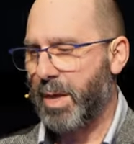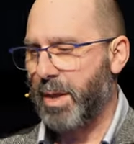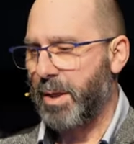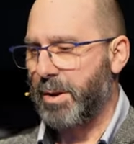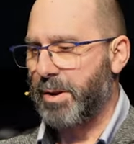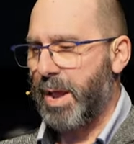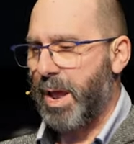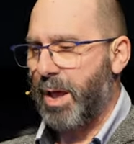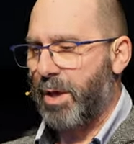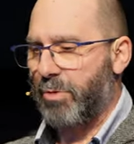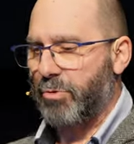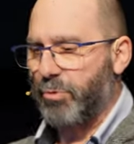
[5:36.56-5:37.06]

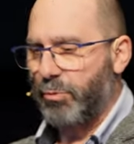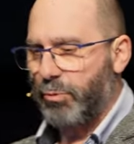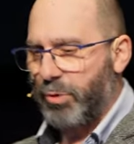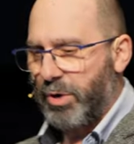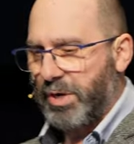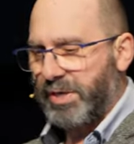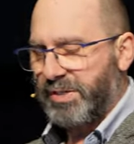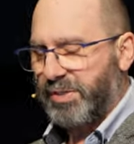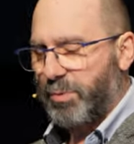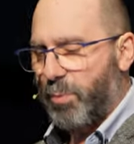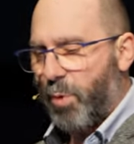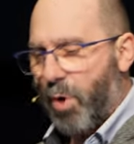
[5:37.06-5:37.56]
Now, the
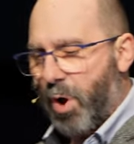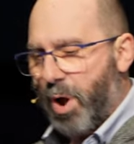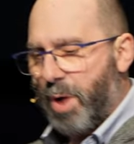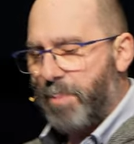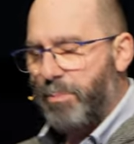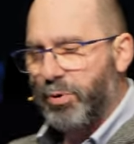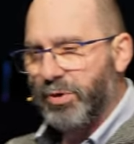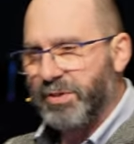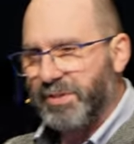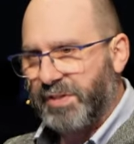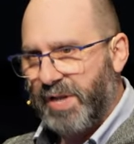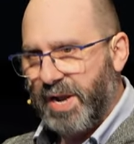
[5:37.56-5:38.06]
reason why I'm
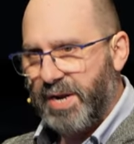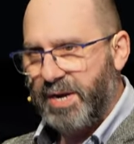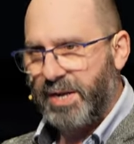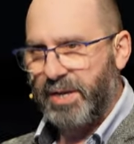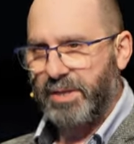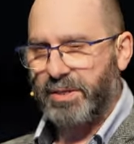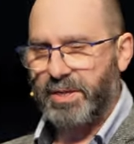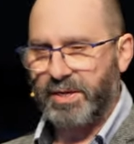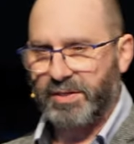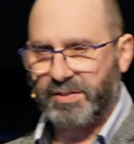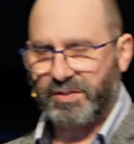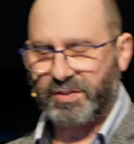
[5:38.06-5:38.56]

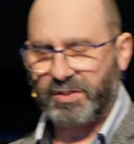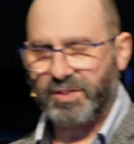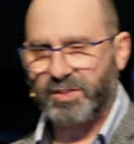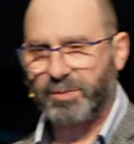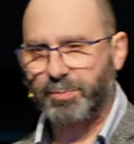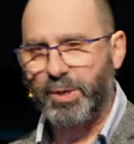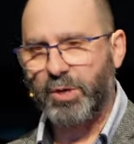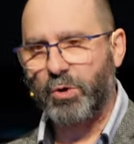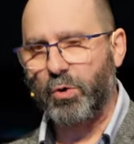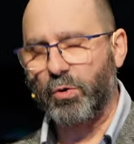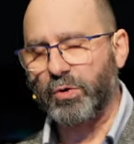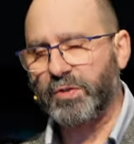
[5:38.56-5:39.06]
presenting this is
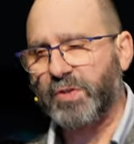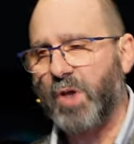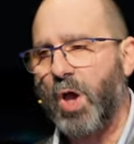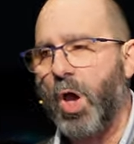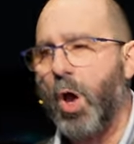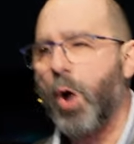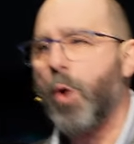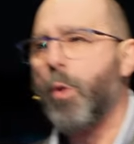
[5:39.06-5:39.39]
because